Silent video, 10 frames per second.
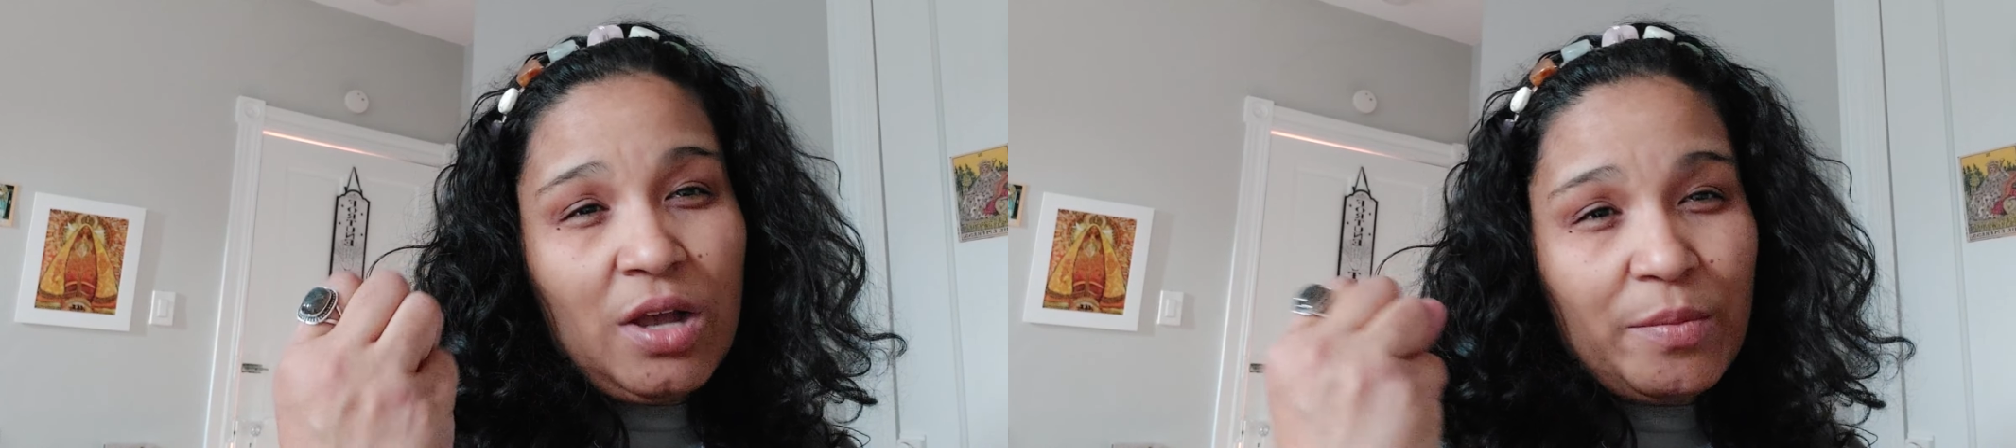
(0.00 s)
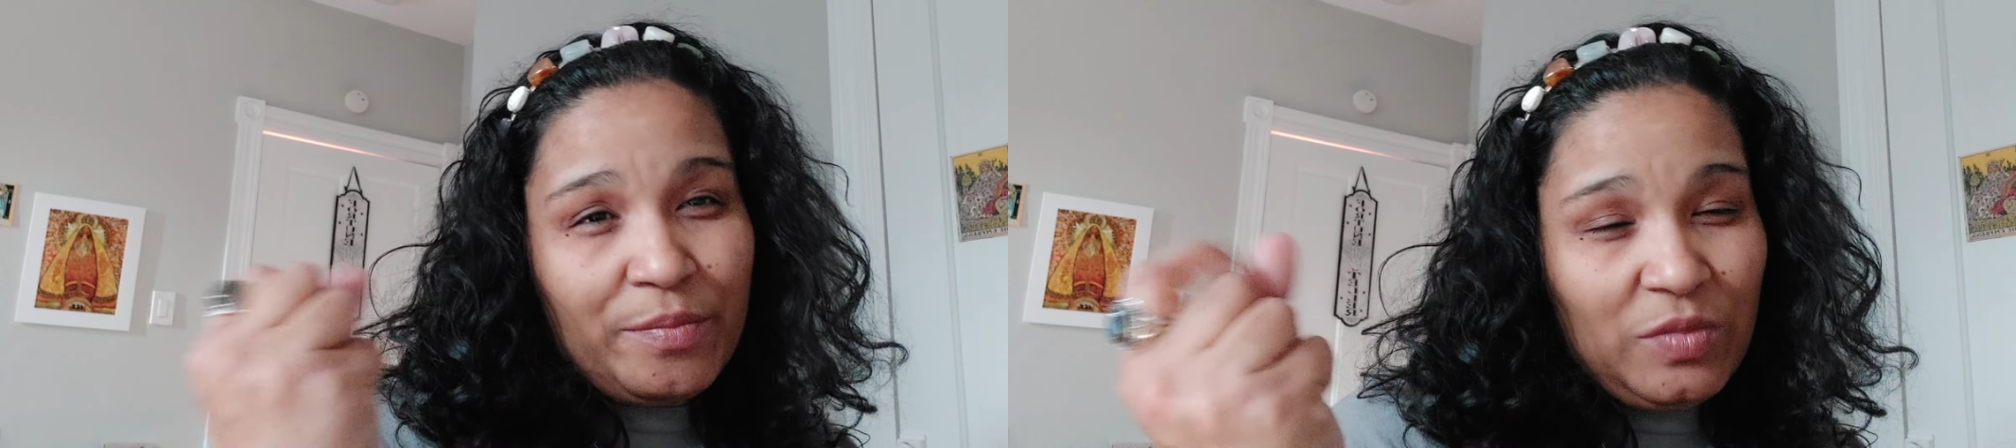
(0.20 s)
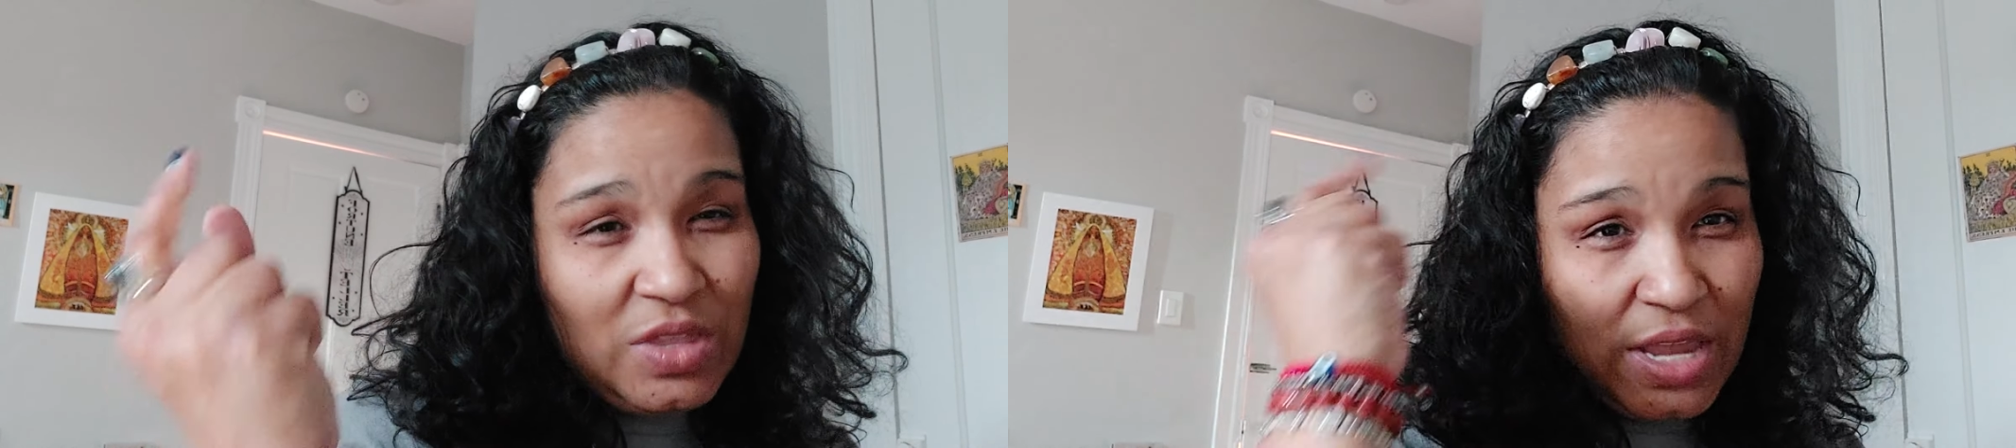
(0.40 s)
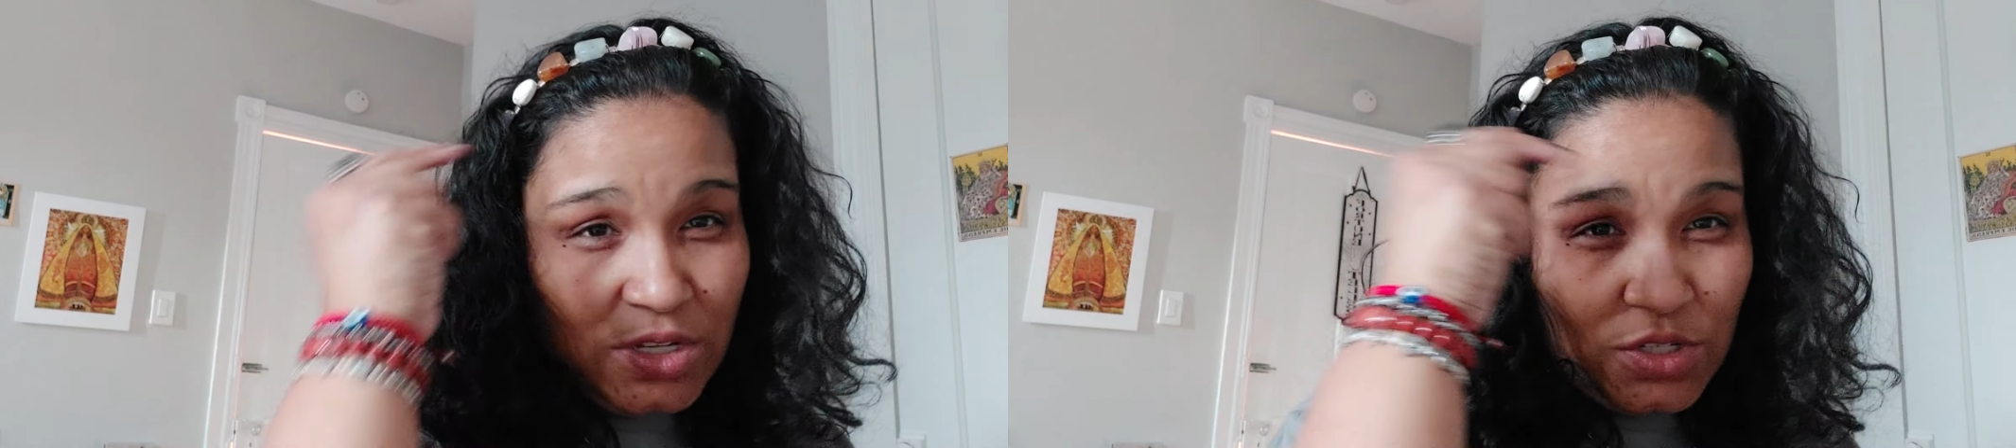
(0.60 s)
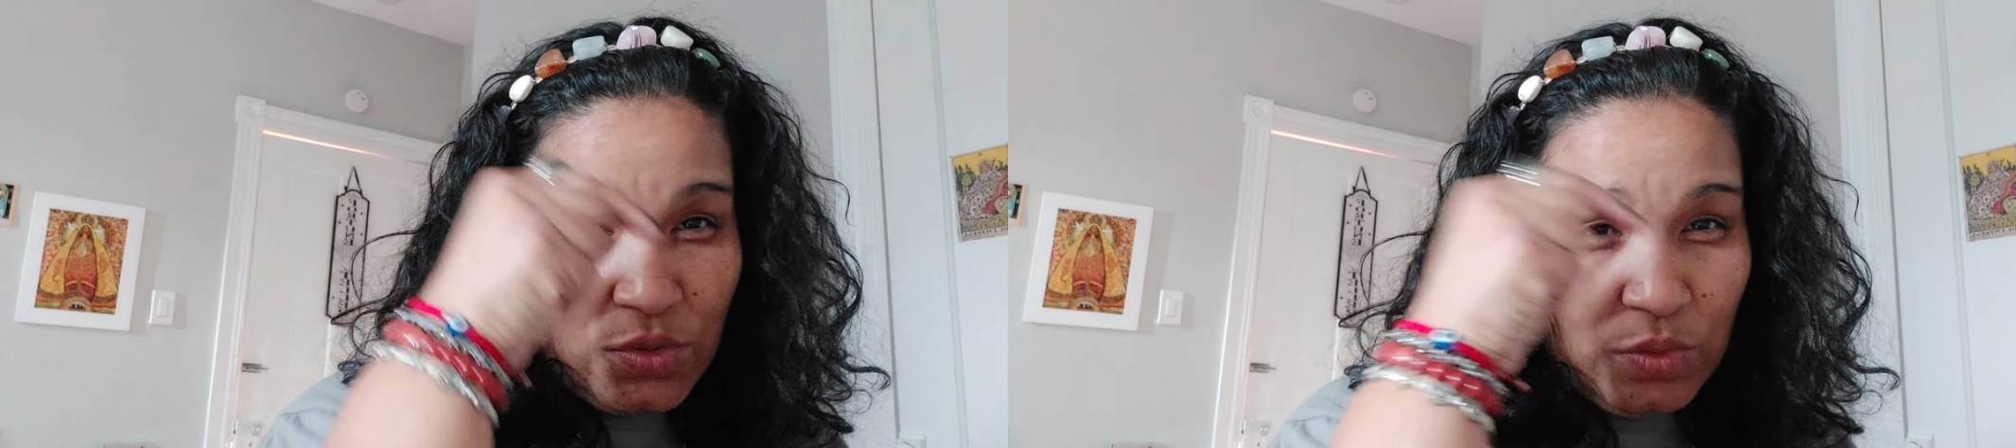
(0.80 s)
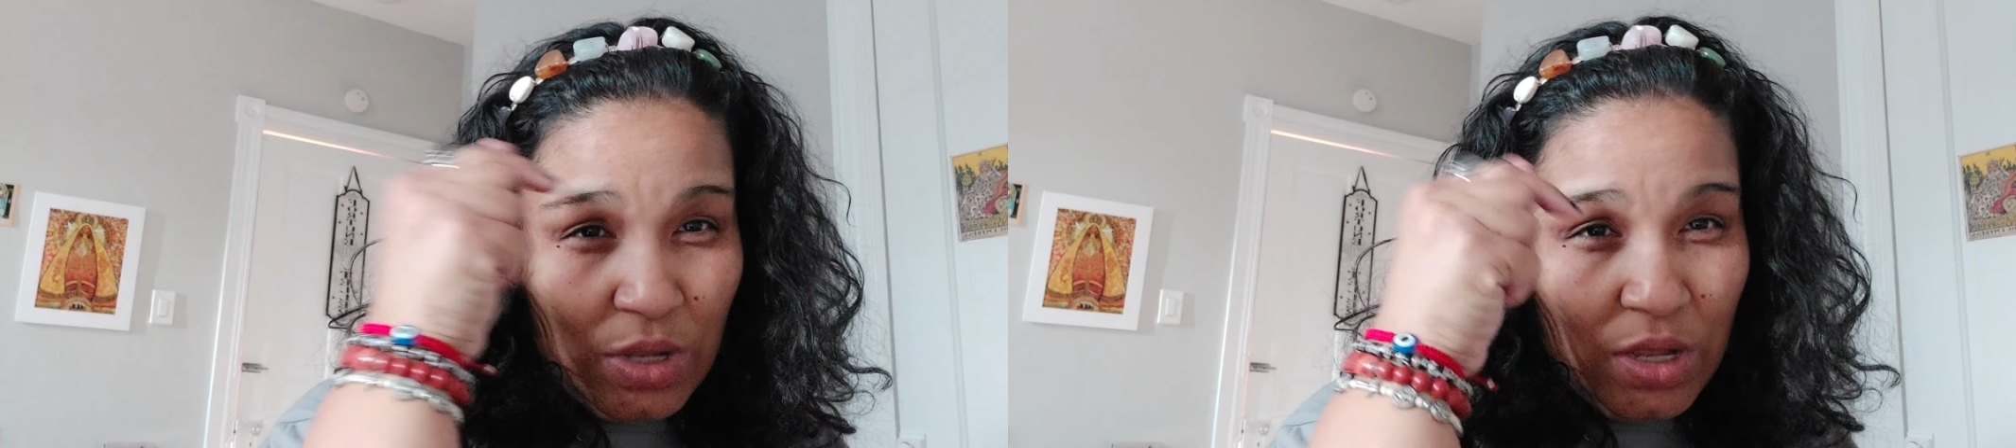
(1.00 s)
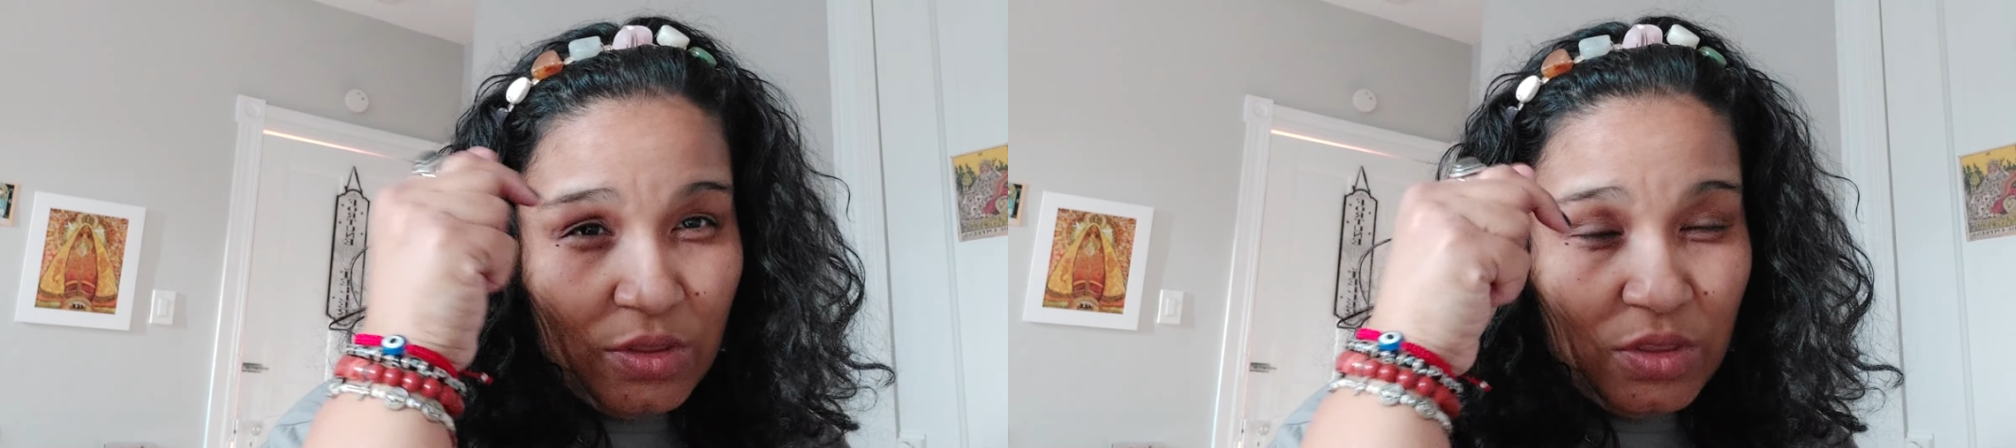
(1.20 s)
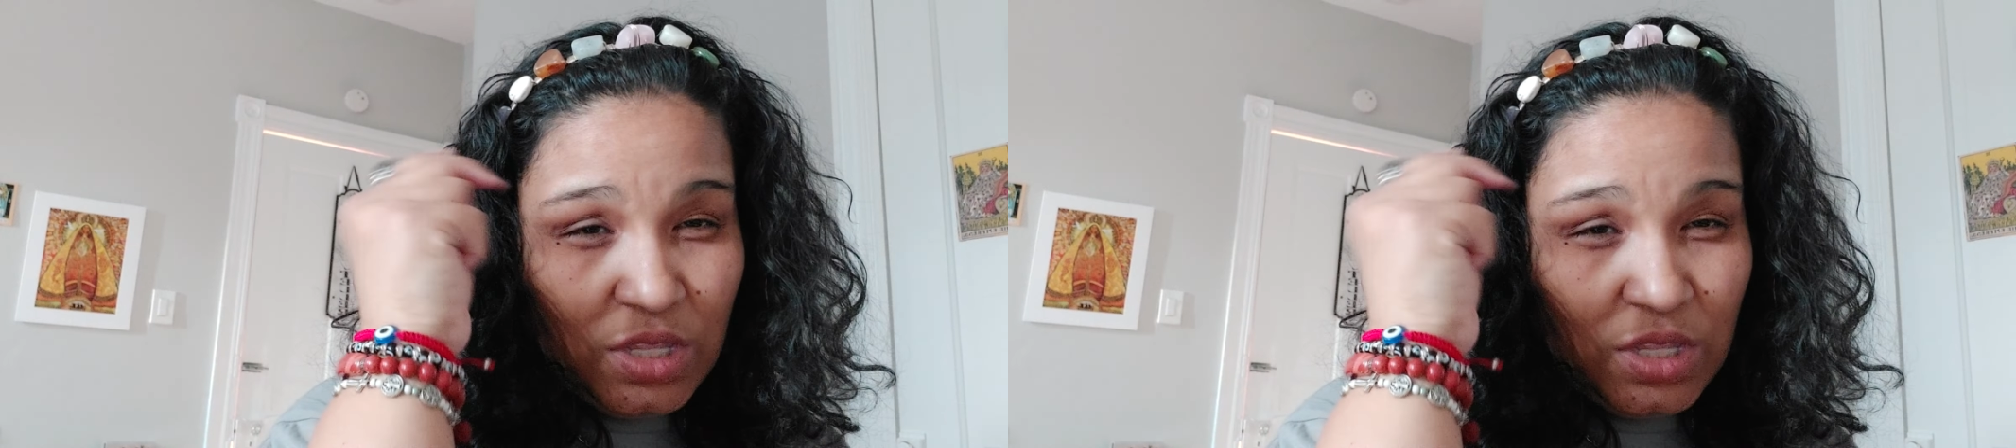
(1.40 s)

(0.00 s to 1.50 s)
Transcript: I want